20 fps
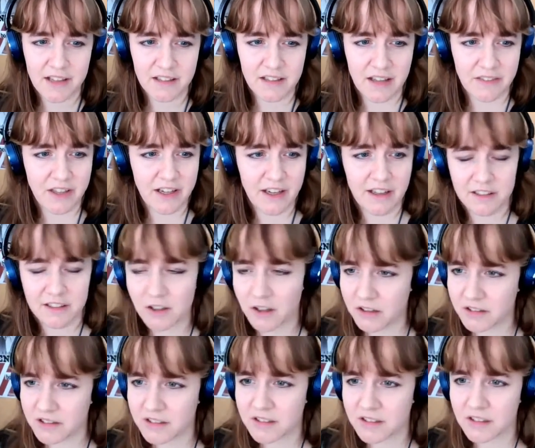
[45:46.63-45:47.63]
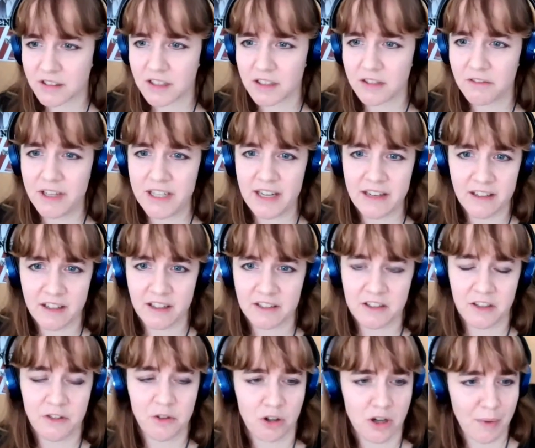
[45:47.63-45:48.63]
said that it's not
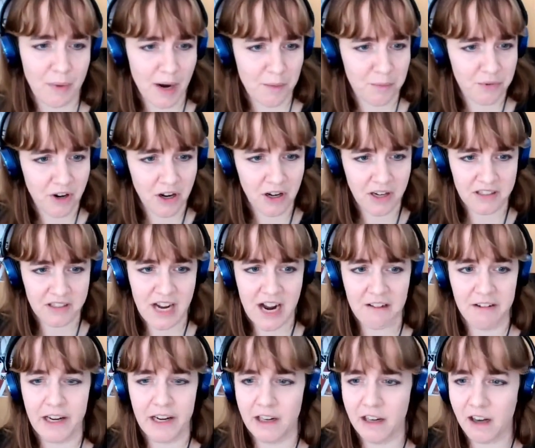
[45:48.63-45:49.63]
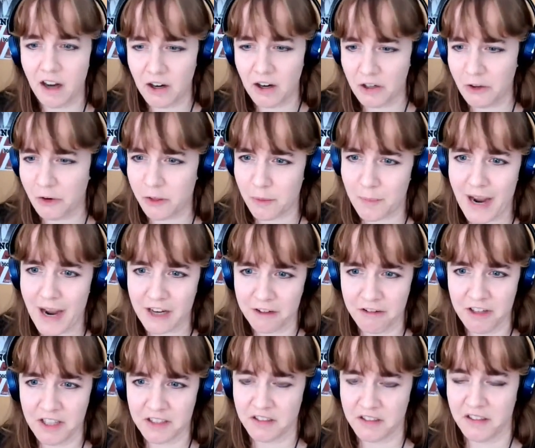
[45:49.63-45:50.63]
ridiculous to talk about a proletarian lung or the
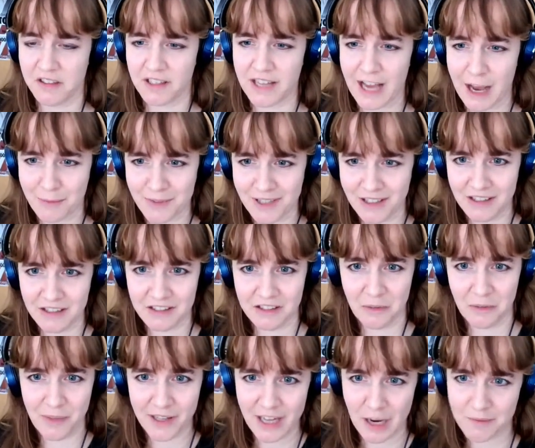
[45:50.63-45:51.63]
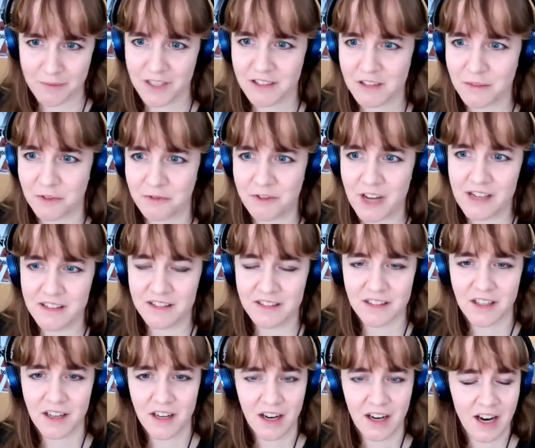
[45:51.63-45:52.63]
pancreas under capitalism, that capitalism
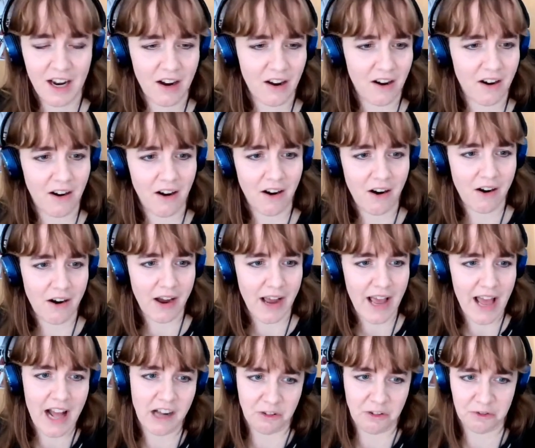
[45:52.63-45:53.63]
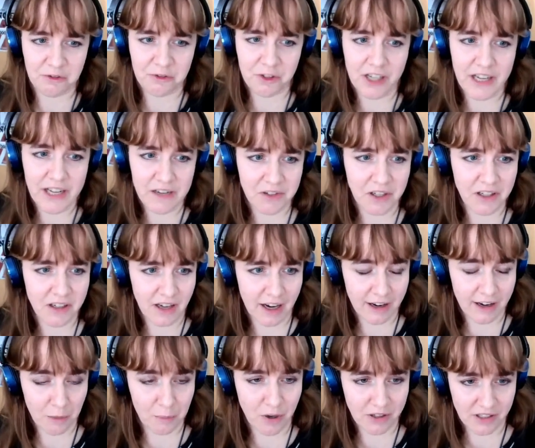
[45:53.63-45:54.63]
affects our health even
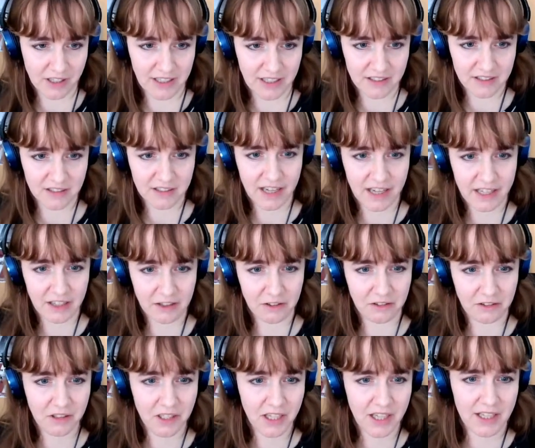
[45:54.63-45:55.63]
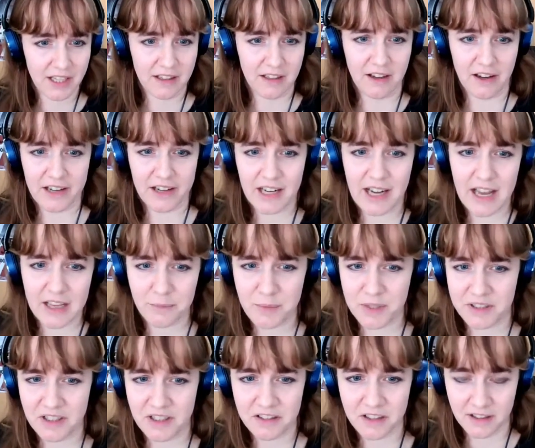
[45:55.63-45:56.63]
at a bodily scale, that our class
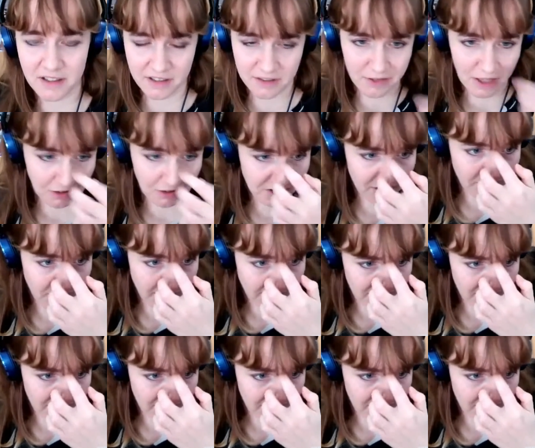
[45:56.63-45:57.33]
position is felt